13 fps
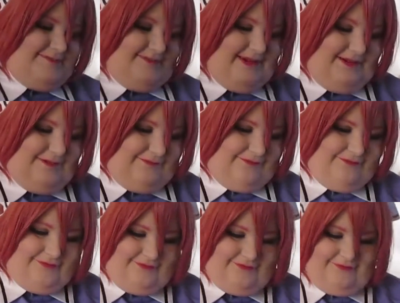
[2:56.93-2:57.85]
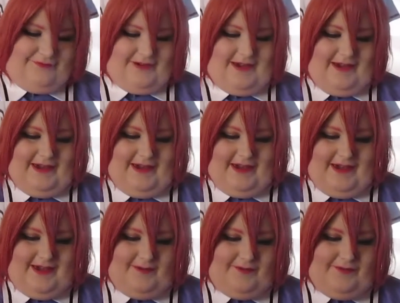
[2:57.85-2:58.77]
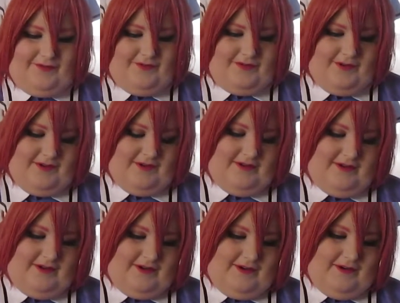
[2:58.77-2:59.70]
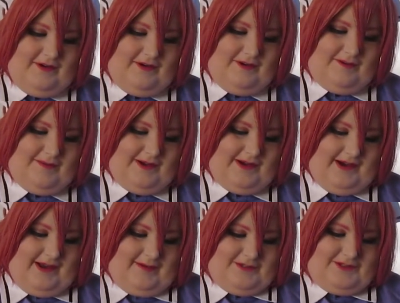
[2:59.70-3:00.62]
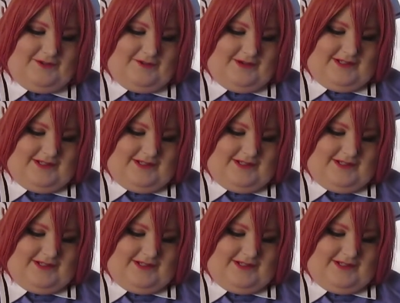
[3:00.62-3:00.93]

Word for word: my fave. Oh my god, I'm so